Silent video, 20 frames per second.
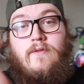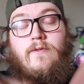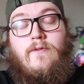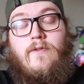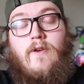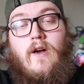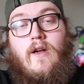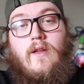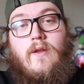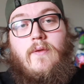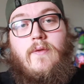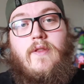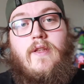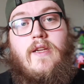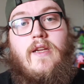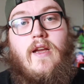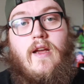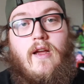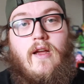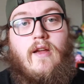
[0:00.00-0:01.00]
follow
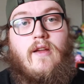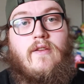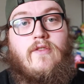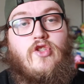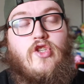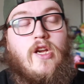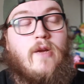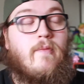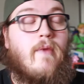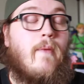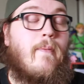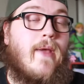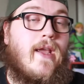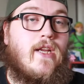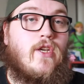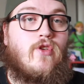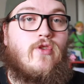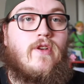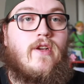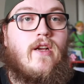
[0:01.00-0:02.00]
the uh, check my
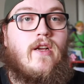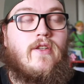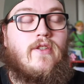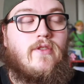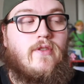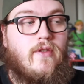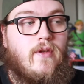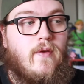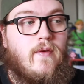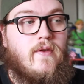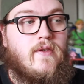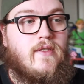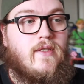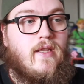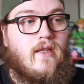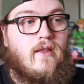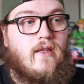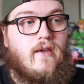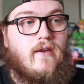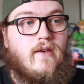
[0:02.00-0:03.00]
Patreon, you'll notice
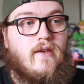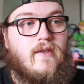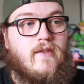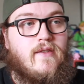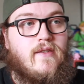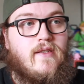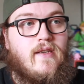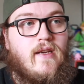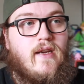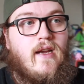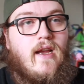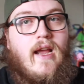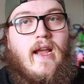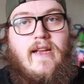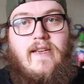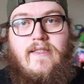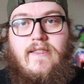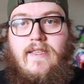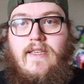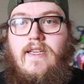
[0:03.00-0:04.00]
that there is a
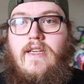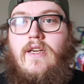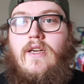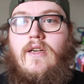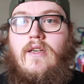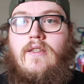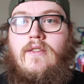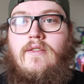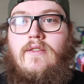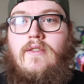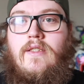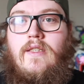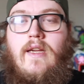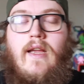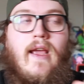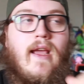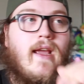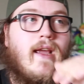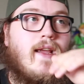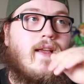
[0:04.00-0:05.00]
tier,
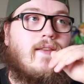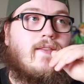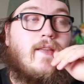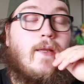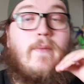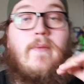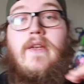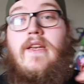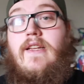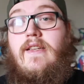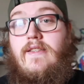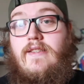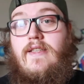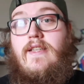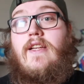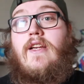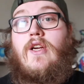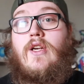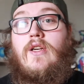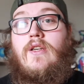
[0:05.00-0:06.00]
a limited
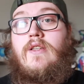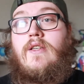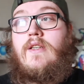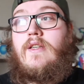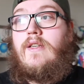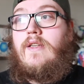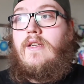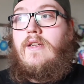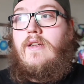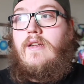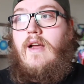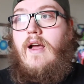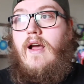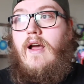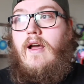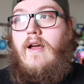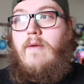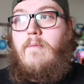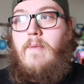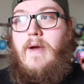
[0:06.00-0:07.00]
tier,
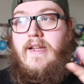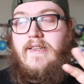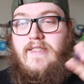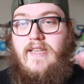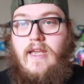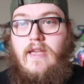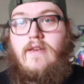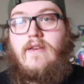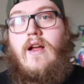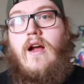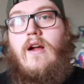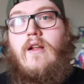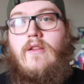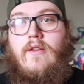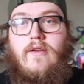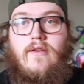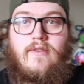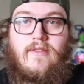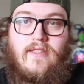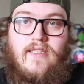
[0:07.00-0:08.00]
uh, my ten
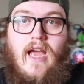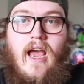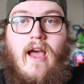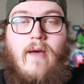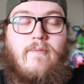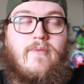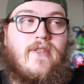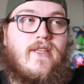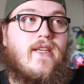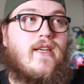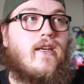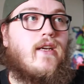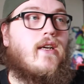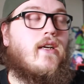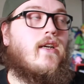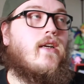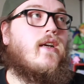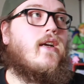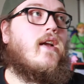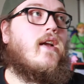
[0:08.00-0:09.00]
dollar top
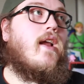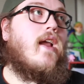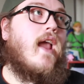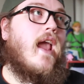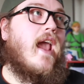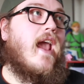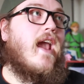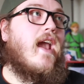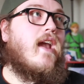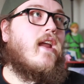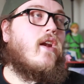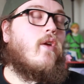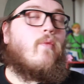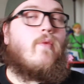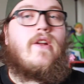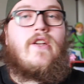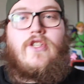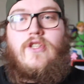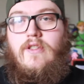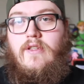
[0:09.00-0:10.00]
tier, and
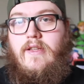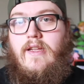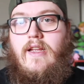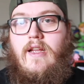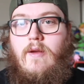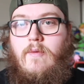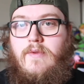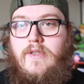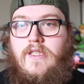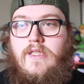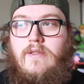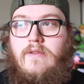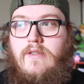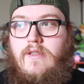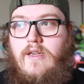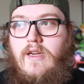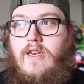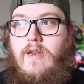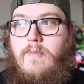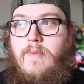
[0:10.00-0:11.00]
originally it was
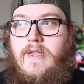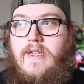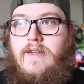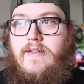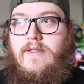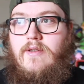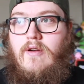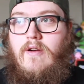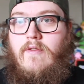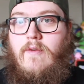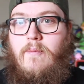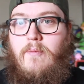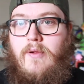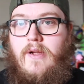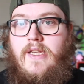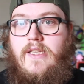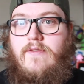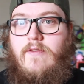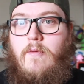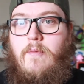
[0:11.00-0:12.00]
gonna be sort of a
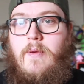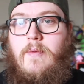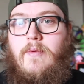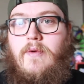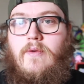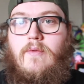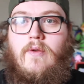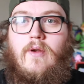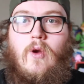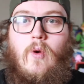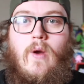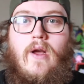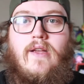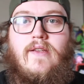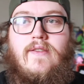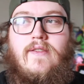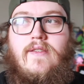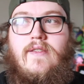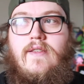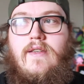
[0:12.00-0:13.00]
place for people to
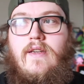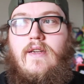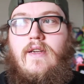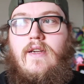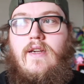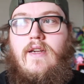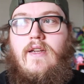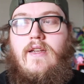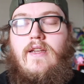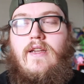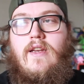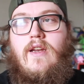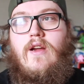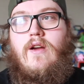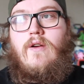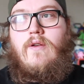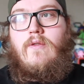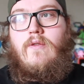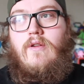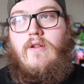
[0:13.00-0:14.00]
request, you
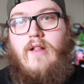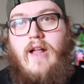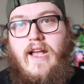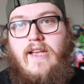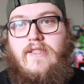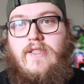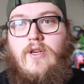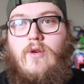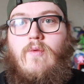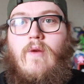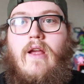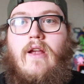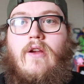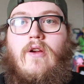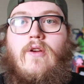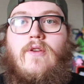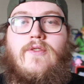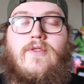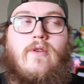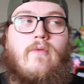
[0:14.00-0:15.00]
know, classic
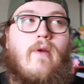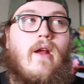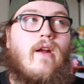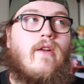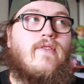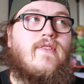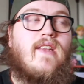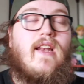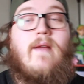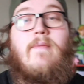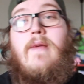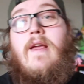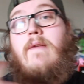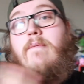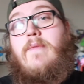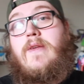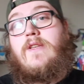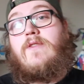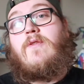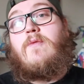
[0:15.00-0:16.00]
records or records that I may have
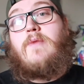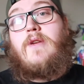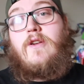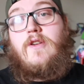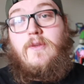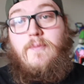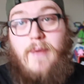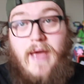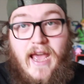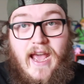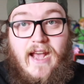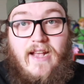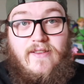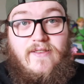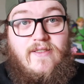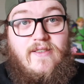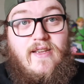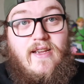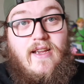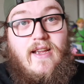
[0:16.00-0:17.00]
missed from years
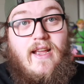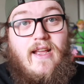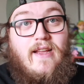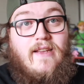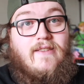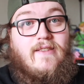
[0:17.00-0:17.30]
past, and